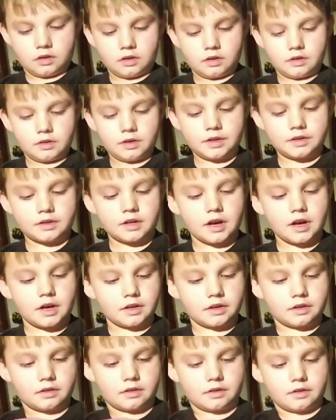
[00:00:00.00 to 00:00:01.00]
He's
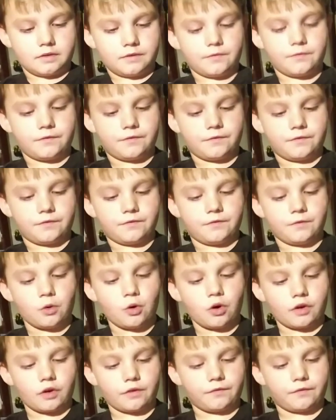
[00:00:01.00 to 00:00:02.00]
like
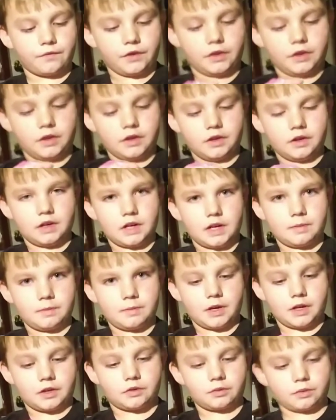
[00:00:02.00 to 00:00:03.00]
4 feet, and I'm
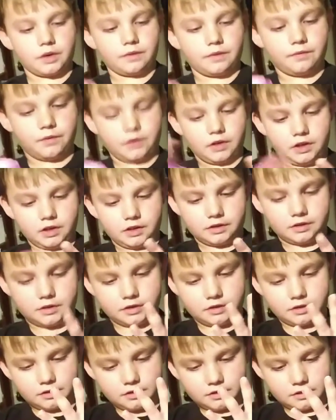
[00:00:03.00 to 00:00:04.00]
like 3 feet.
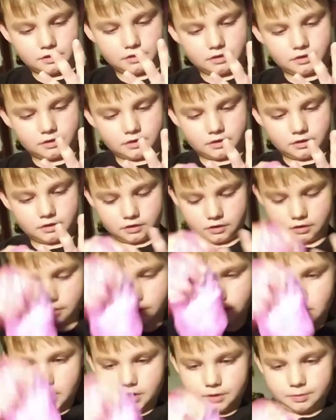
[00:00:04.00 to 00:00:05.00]
It's
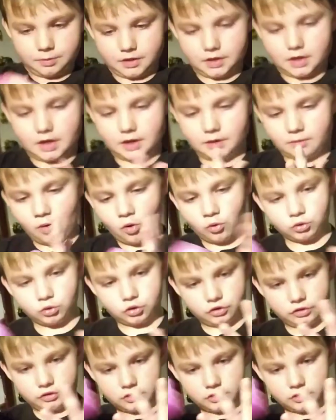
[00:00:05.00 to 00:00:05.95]
nuts, and I'm older.